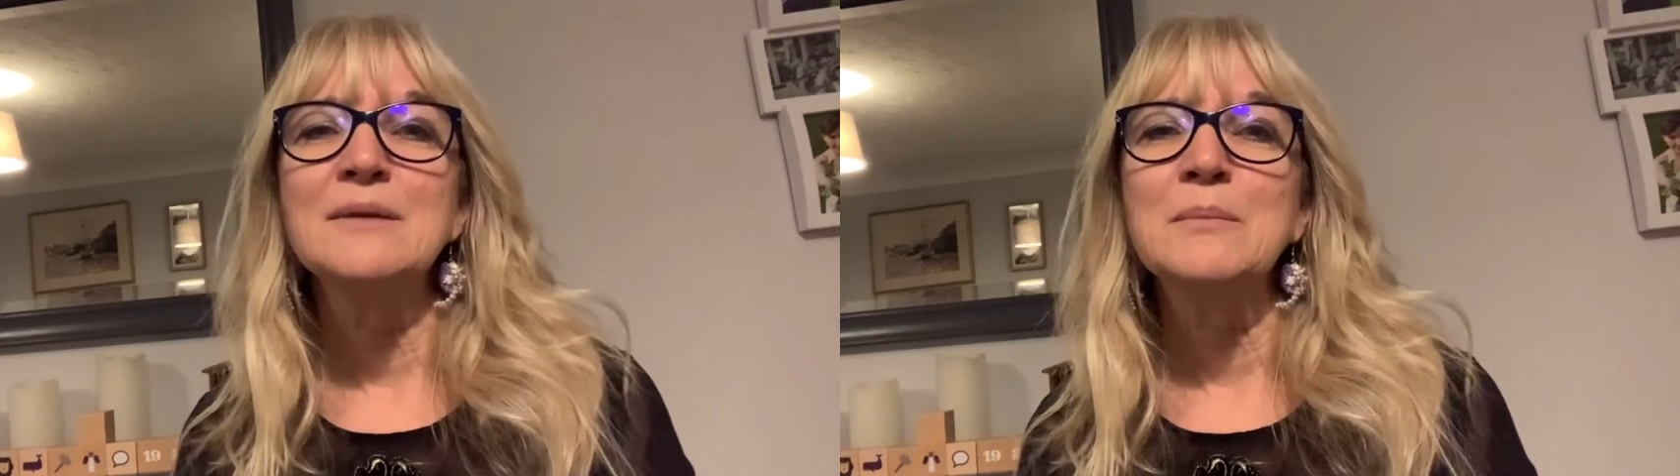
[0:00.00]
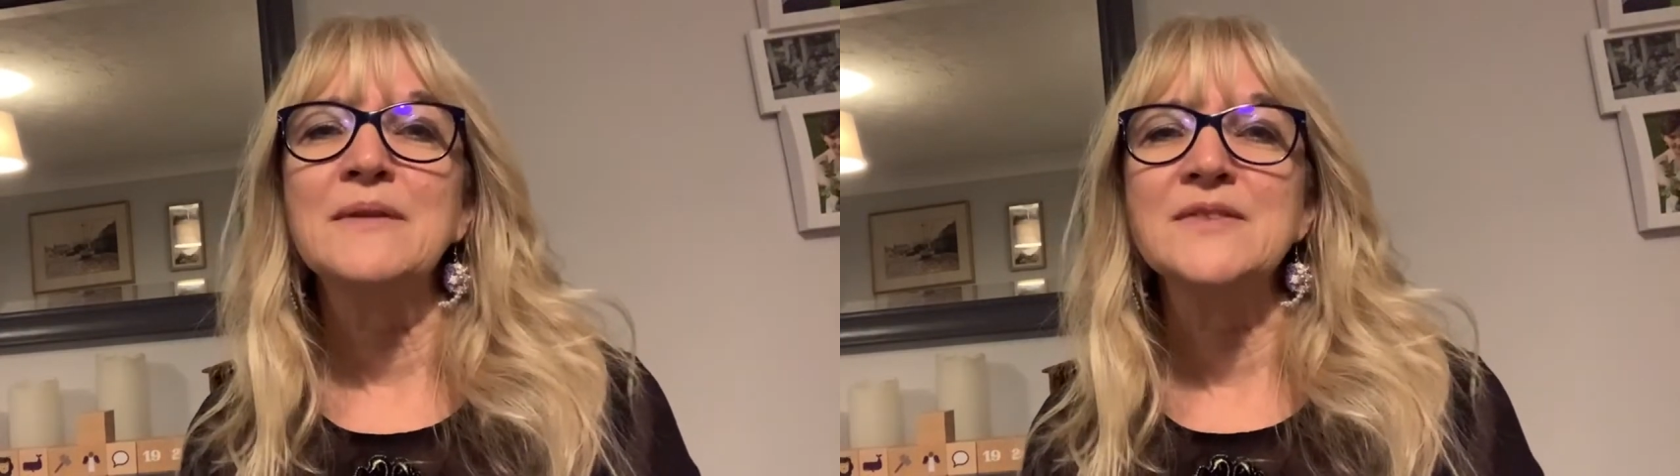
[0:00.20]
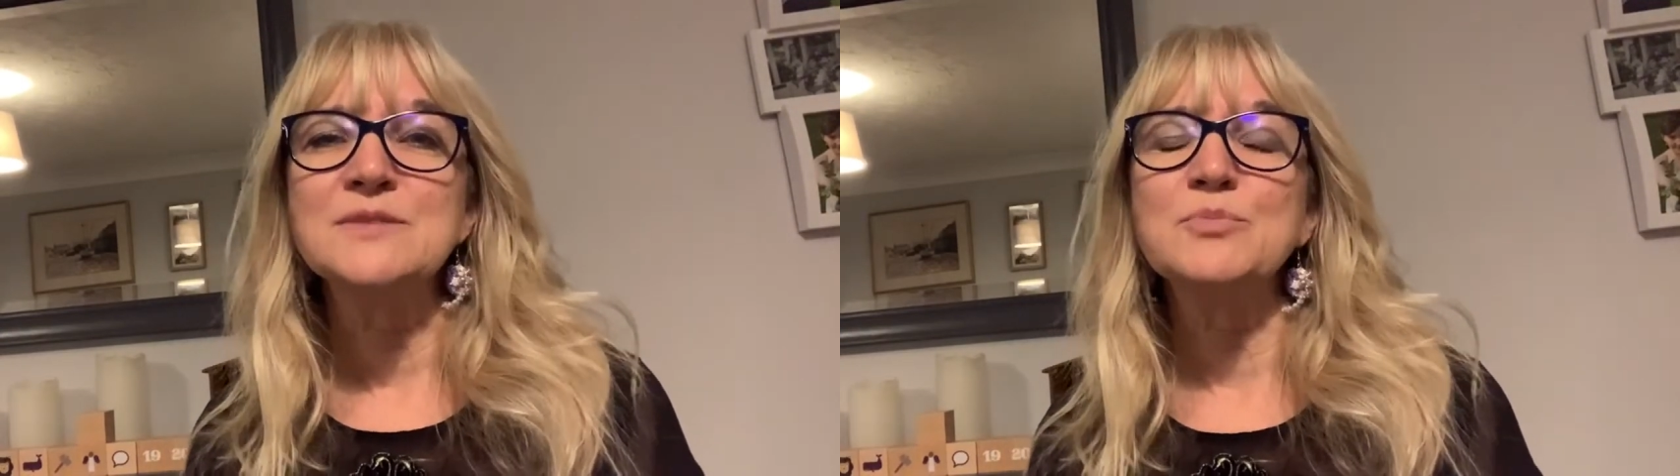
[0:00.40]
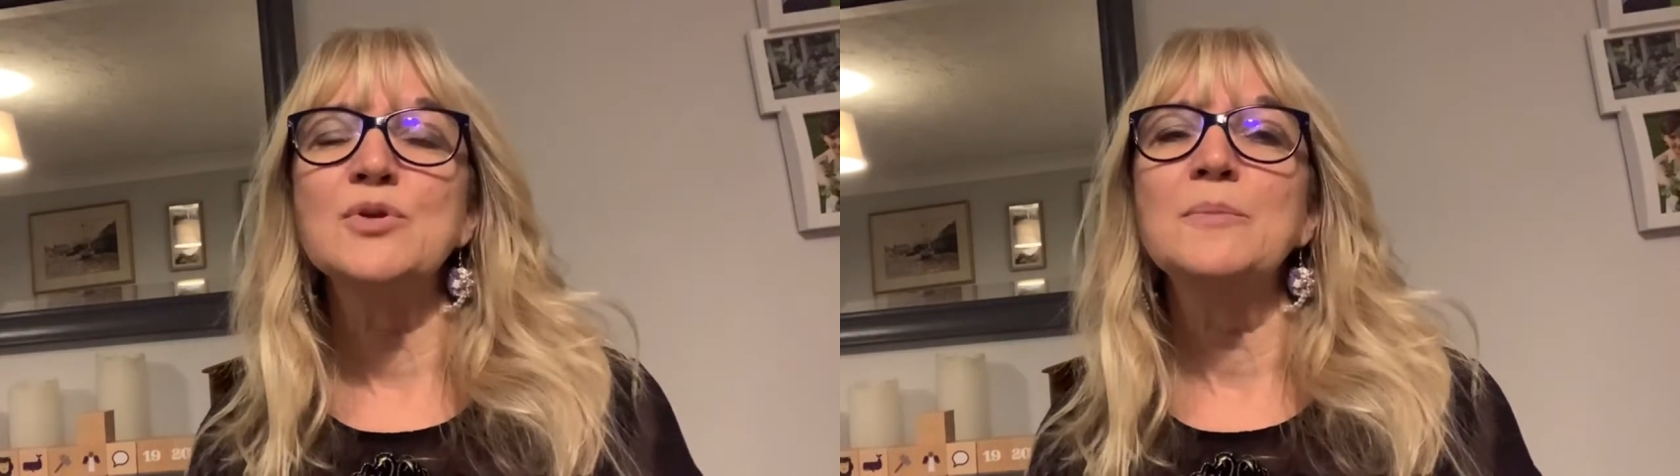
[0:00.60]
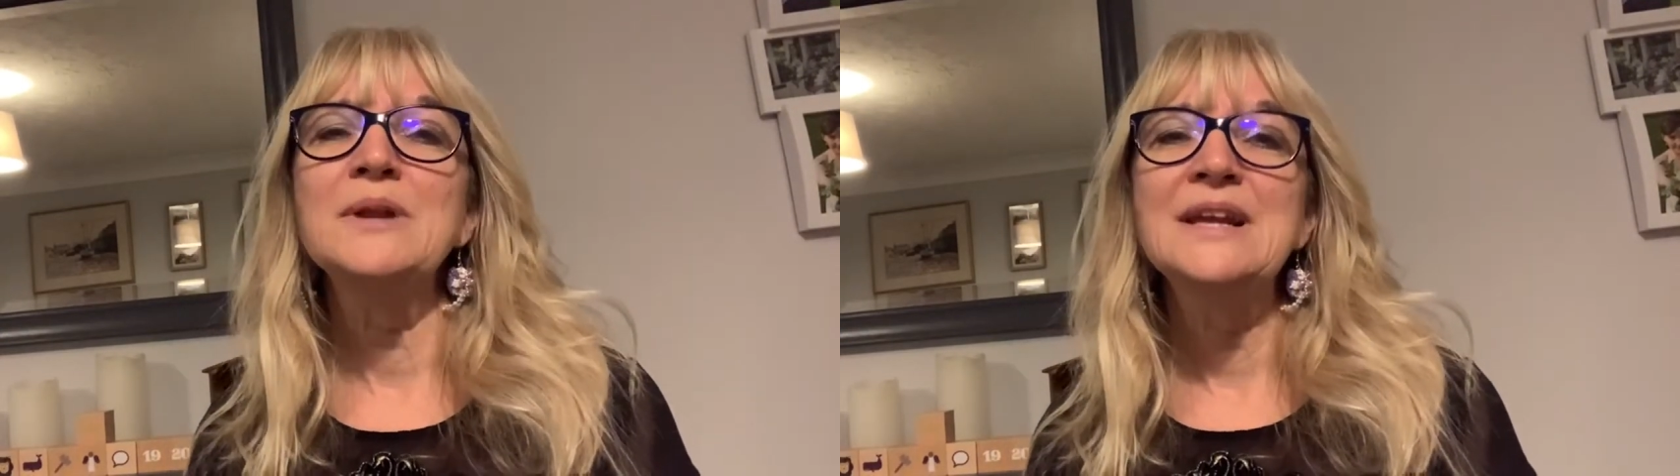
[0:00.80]
months
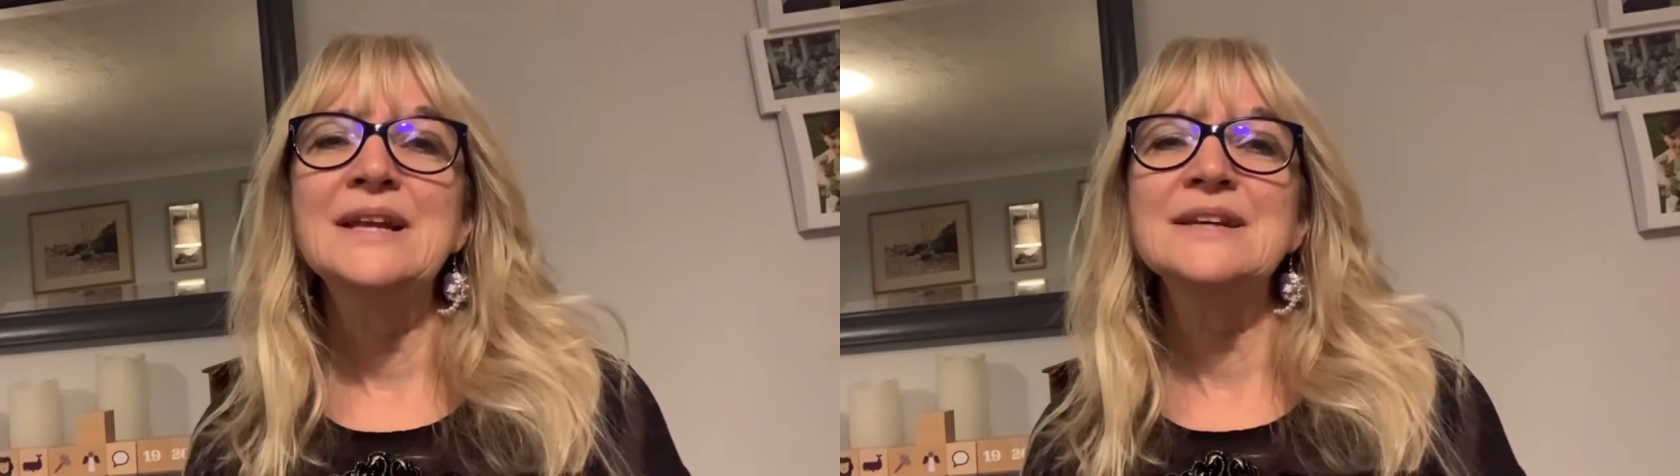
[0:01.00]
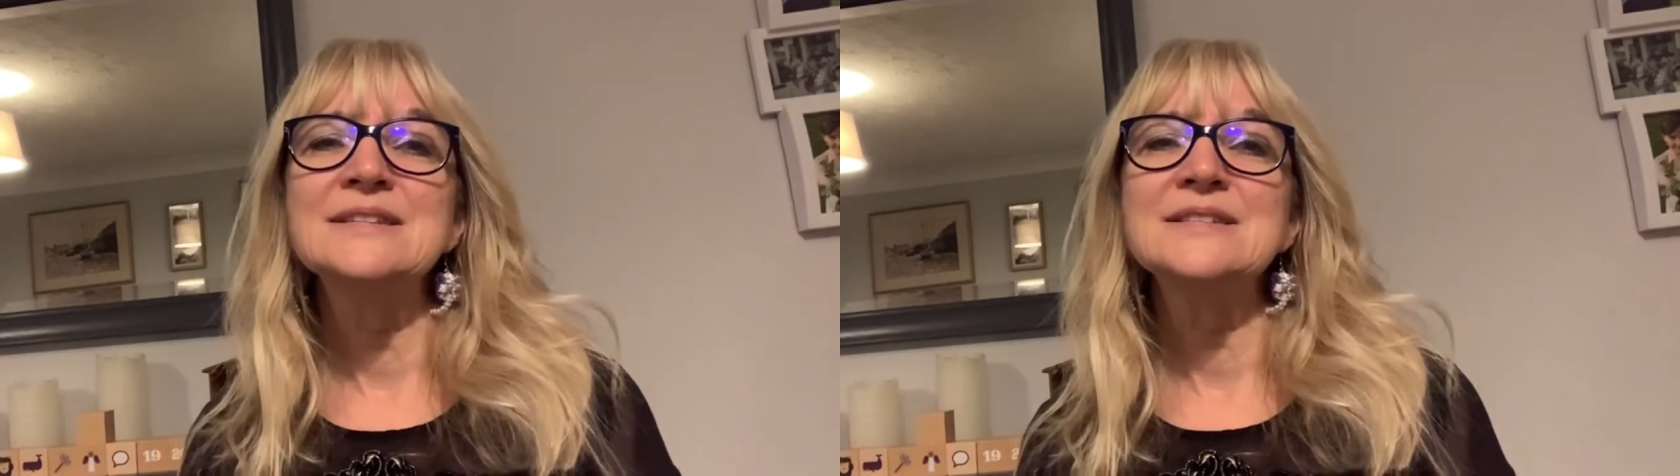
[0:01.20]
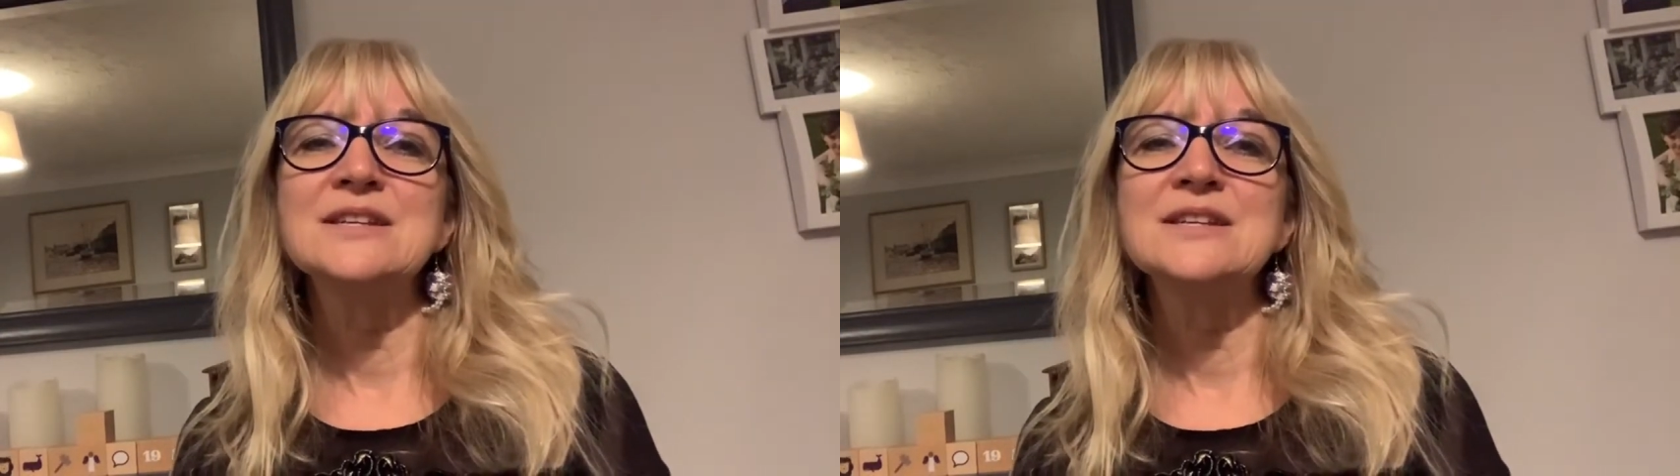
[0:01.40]
properly listening